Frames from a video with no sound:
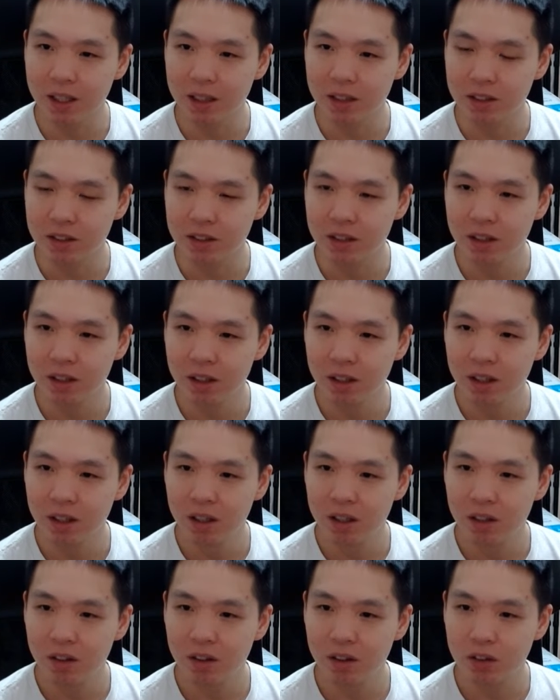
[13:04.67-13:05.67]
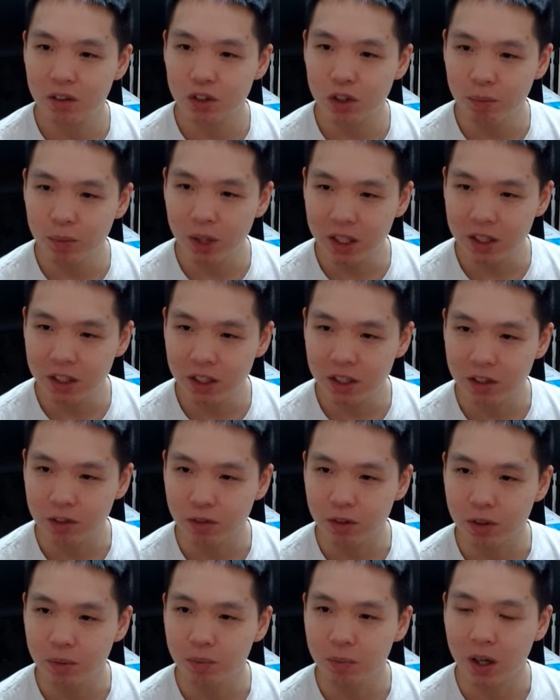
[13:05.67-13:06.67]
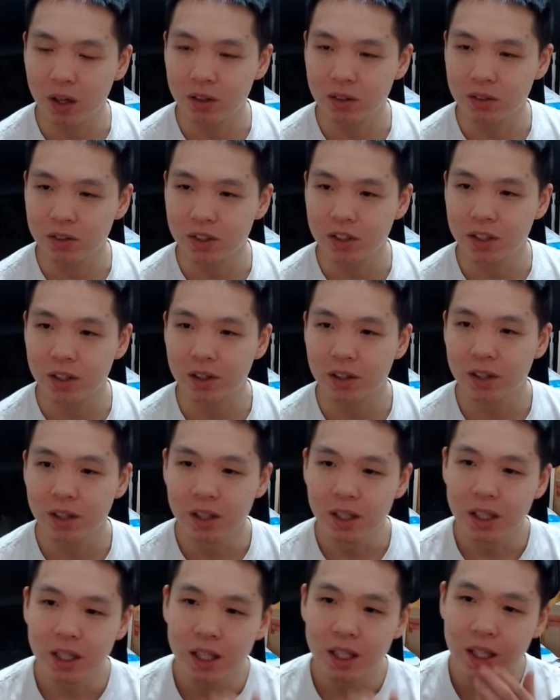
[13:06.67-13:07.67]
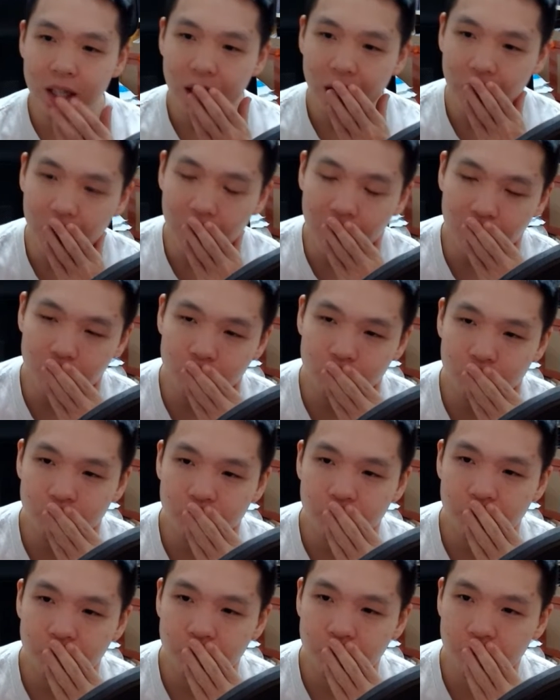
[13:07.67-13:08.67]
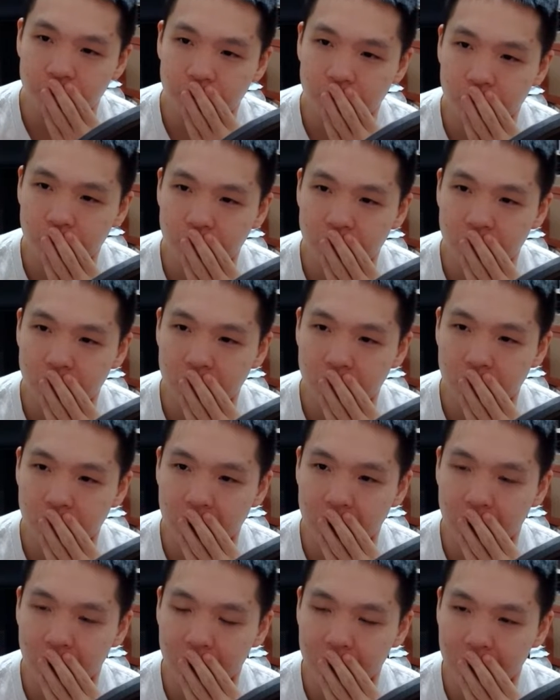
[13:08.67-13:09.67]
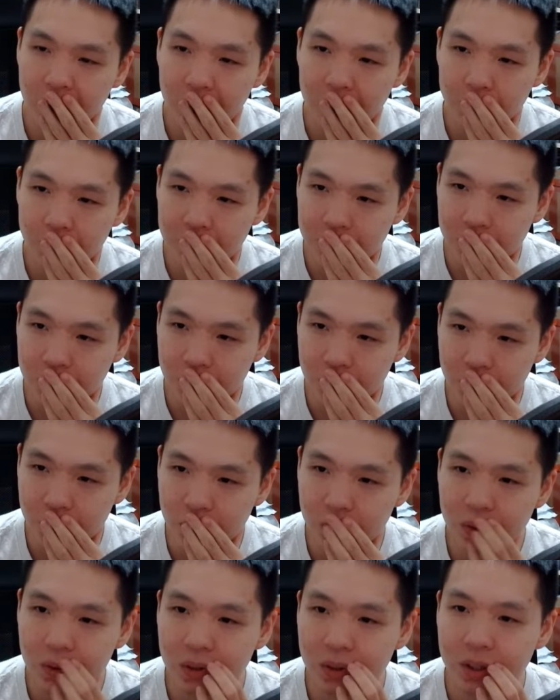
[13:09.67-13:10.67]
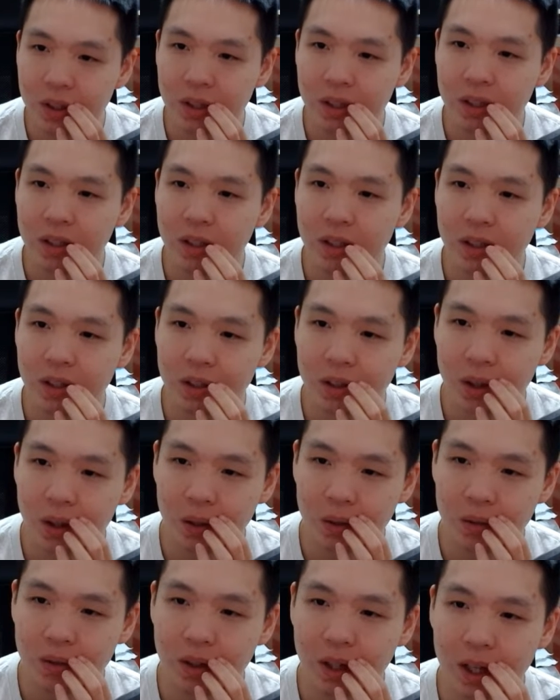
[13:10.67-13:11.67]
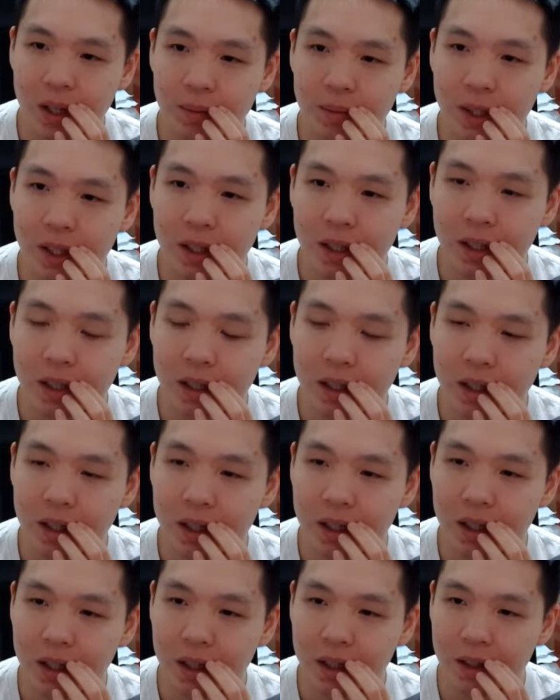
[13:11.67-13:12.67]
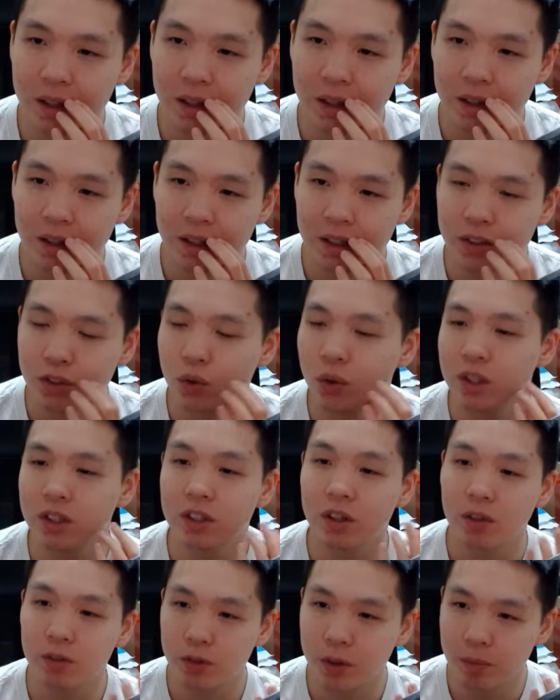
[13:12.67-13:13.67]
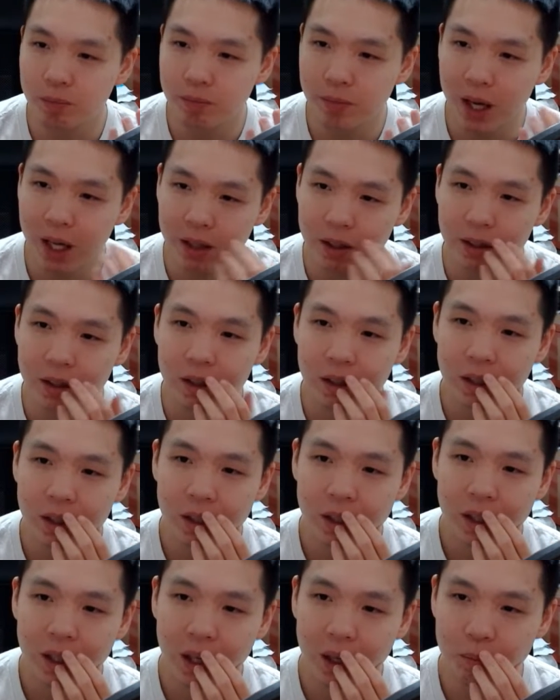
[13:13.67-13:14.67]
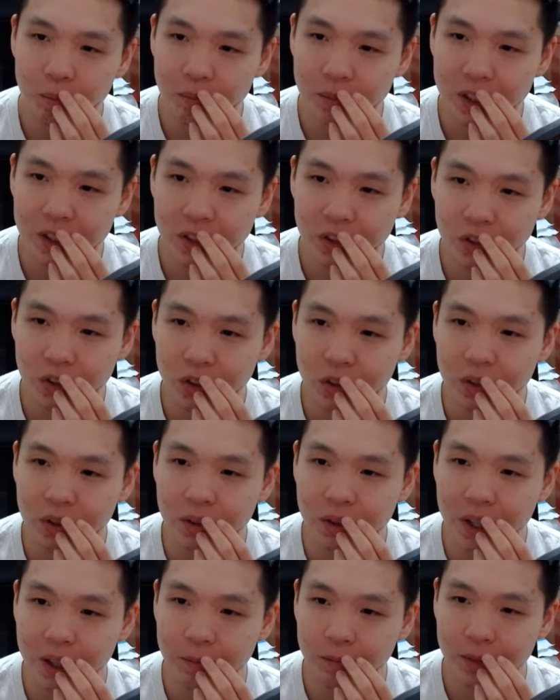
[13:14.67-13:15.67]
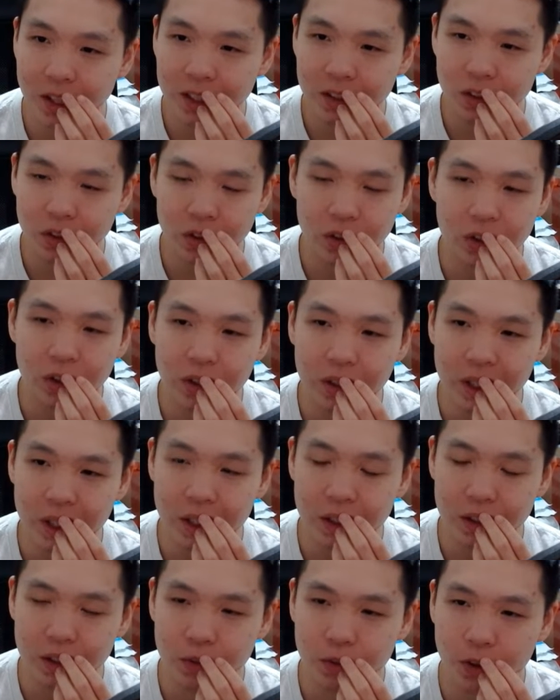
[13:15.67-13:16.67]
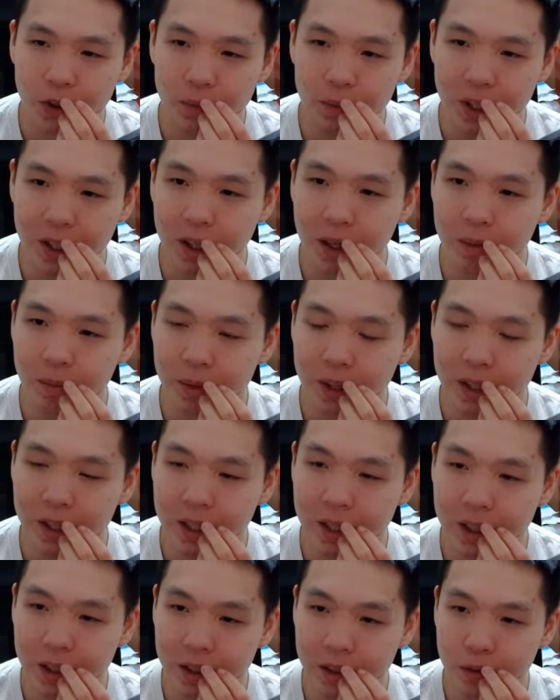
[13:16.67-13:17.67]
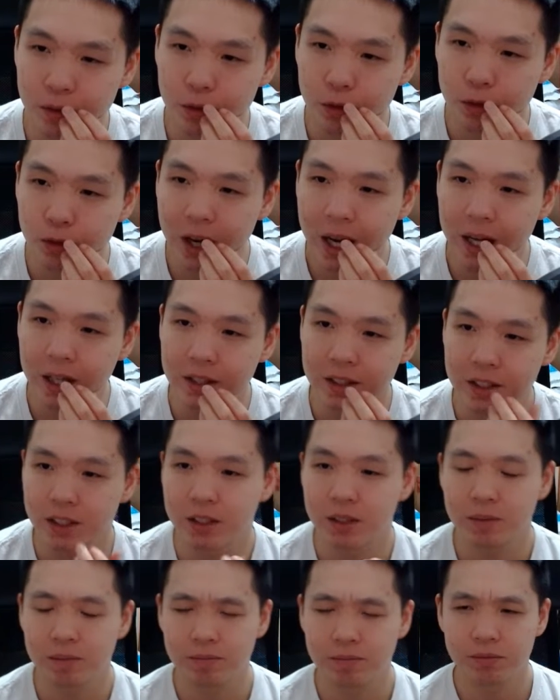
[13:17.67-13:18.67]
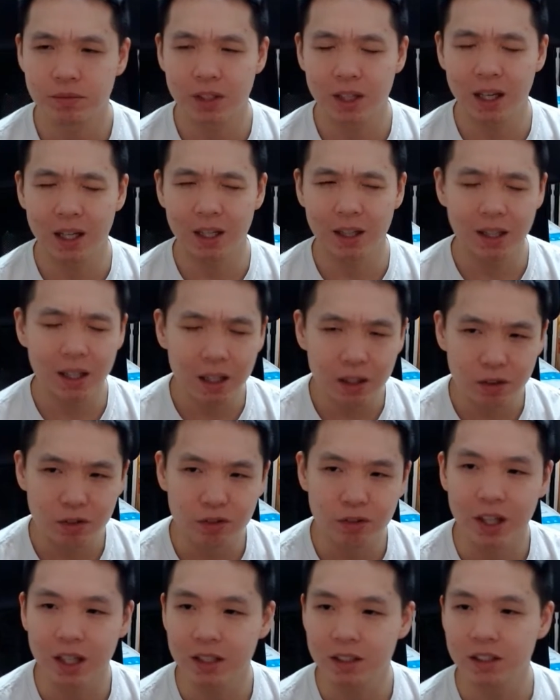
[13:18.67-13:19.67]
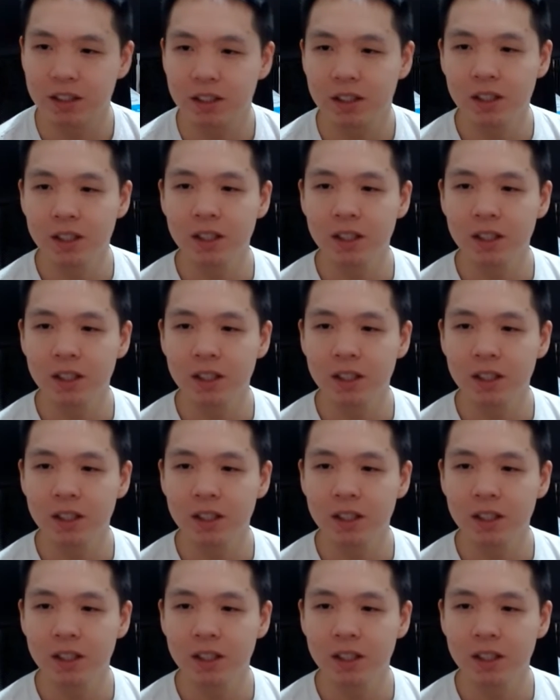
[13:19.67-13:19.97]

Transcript: is there's a bunch of different models here. Um, Llama 2 Code Llama, uh, these ones are from Meta, and Mistral and Mixtral is from a company in France, I think France.